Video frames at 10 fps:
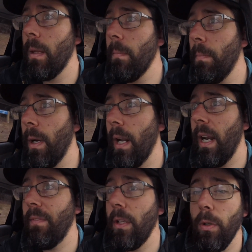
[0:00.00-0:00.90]
But I'd
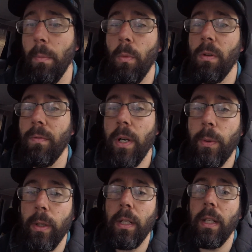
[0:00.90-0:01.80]
have to do it more
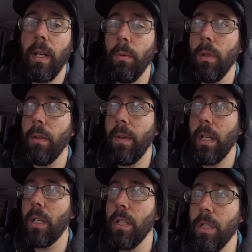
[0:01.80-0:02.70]
frequently than I would if I
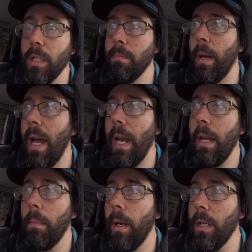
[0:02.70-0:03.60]
could just buy a
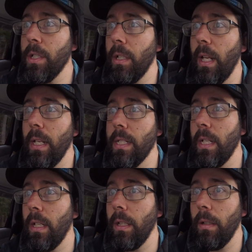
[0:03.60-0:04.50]
bunch and let it sit
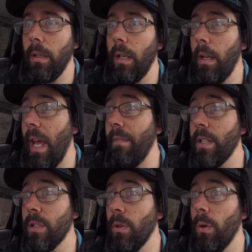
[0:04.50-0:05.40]
on and have it
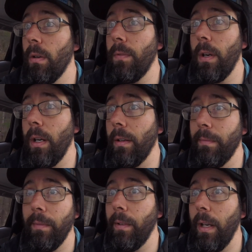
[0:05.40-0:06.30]
stored for
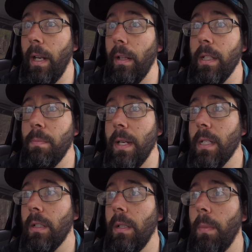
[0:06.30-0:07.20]
endless,
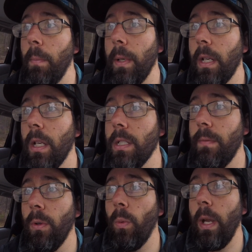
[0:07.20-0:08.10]
basically. But because of
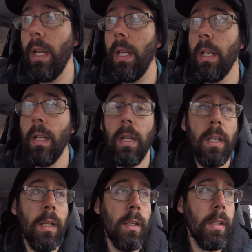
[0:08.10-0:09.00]
the way
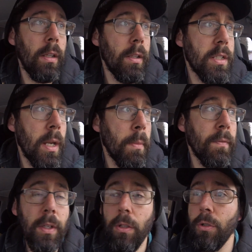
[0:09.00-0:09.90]
some of
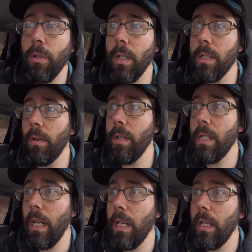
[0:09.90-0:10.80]
the nutrients are
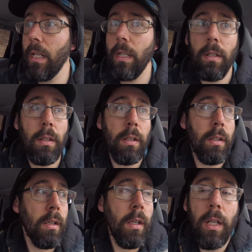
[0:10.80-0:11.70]
retained in
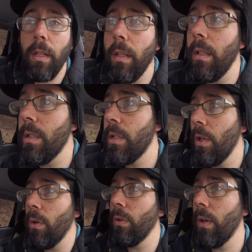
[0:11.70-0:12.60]
the
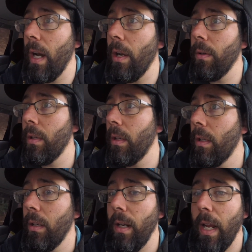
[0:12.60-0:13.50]
stone
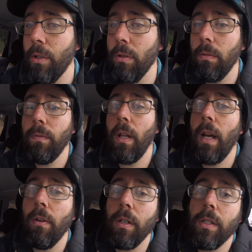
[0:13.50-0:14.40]
ground natural
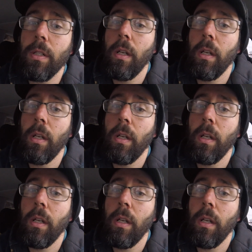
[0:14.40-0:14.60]
flours,